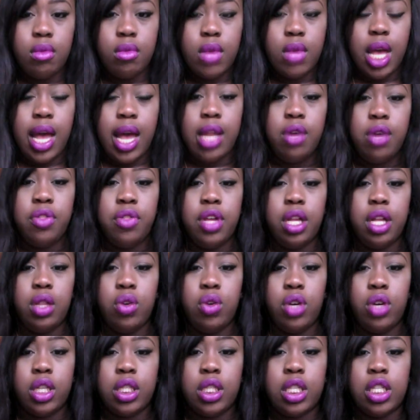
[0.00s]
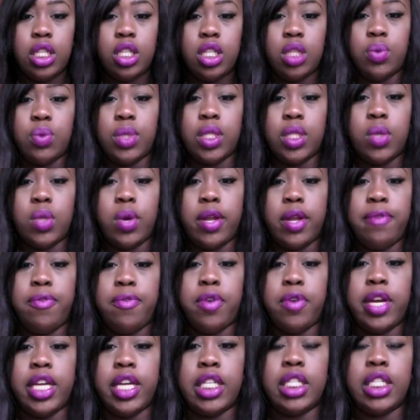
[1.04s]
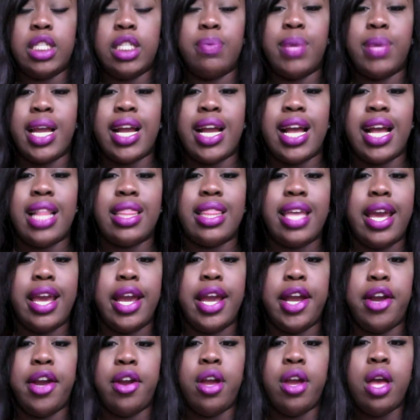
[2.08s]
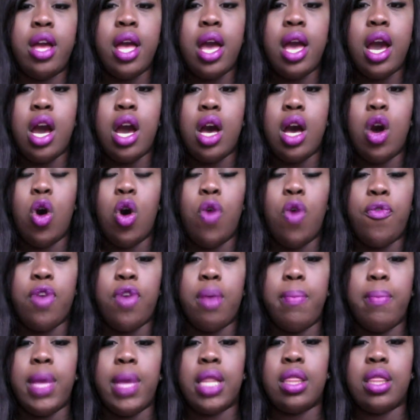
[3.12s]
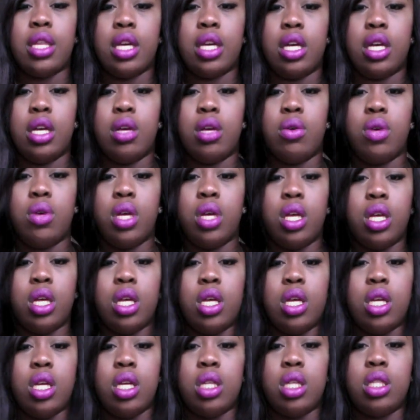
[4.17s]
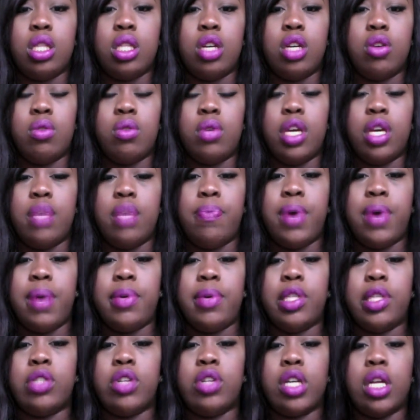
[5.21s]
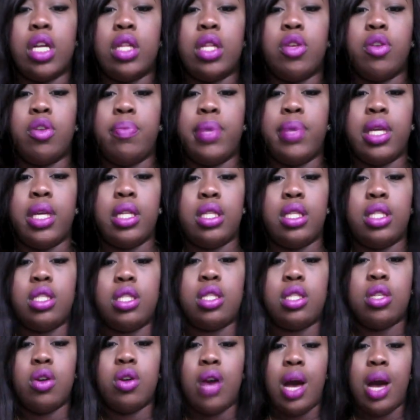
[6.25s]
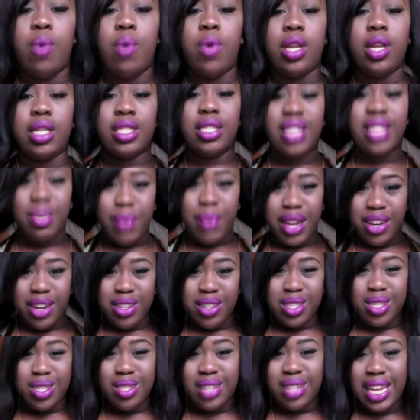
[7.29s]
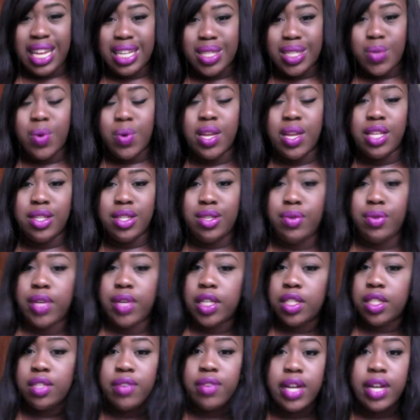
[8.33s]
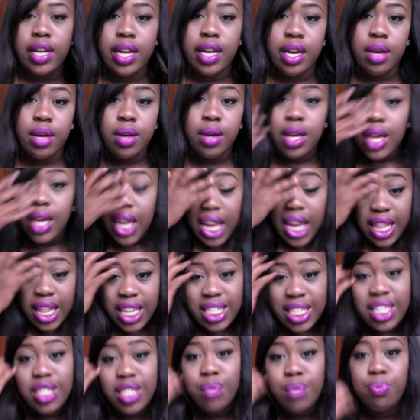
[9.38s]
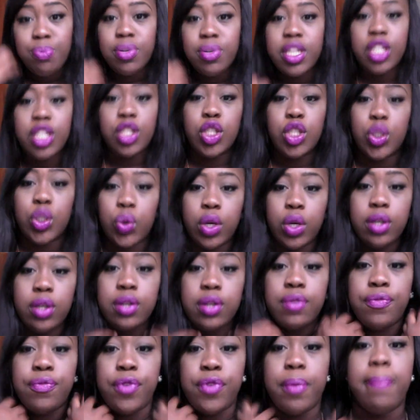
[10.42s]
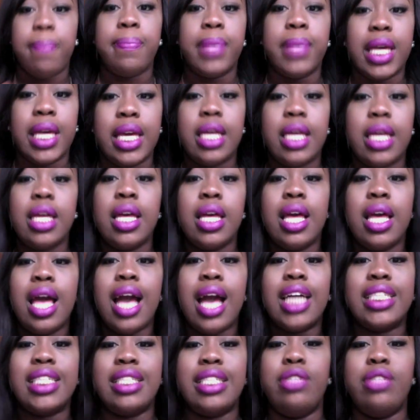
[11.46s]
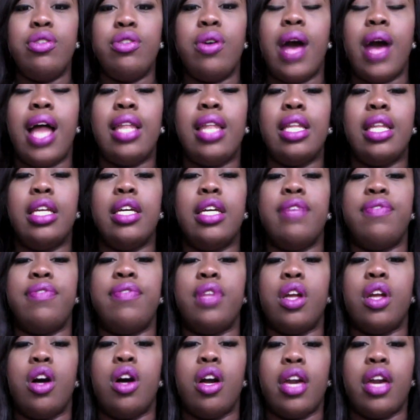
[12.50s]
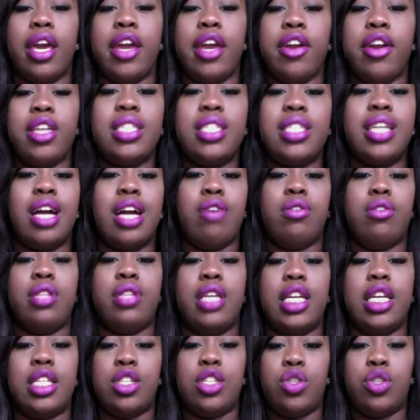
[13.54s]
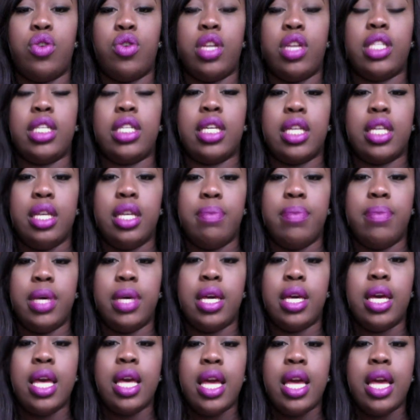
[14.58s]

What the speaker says: I know the Allure Xtensions was 24 inches, but I got that hair over a month ago. So it probably shrunk a little bit. So I want to say my hair is like 22 inches right now. And this is pretty short for me, because, I love long hair. It's not as short as it could be.